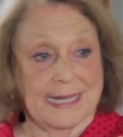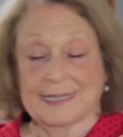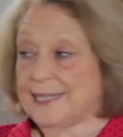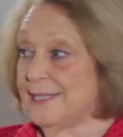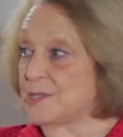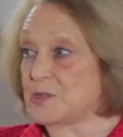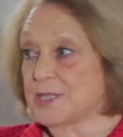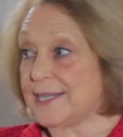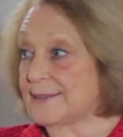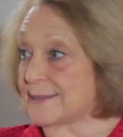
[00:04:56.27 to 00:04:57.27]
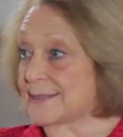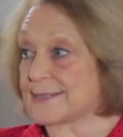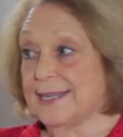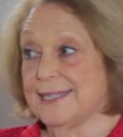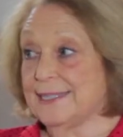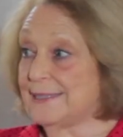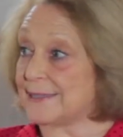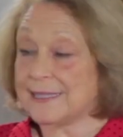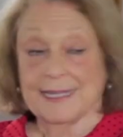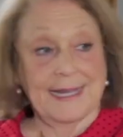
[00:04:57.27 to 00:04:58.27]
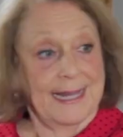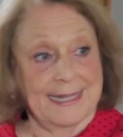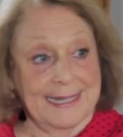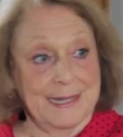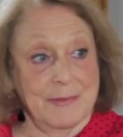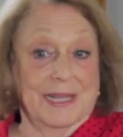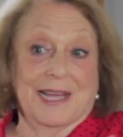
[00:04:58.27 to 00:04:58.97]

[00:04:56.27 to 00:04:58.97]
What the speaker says: and answer texts and email.